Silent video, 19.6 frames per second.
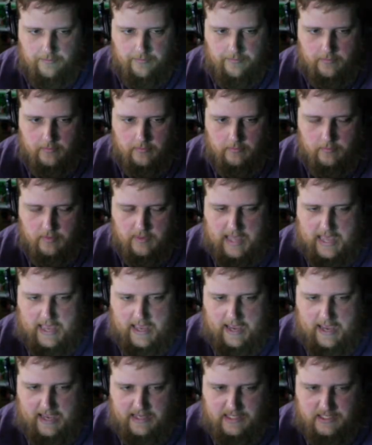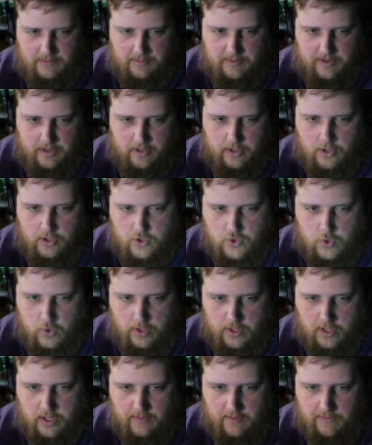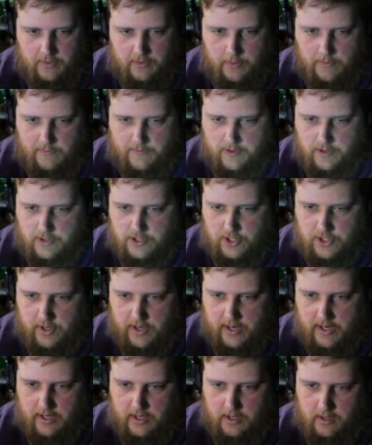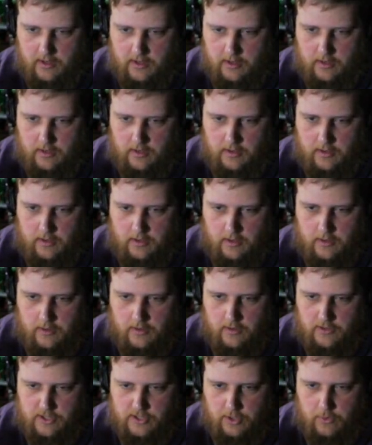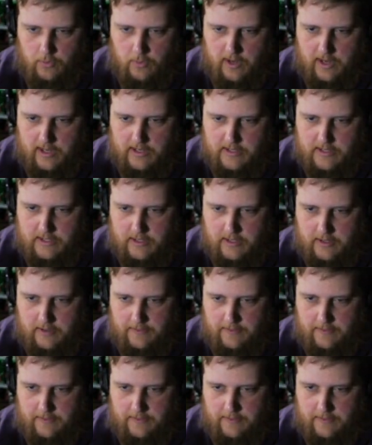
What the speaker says: But that has to be a good shortcut for the reverse track. There's no way it's not.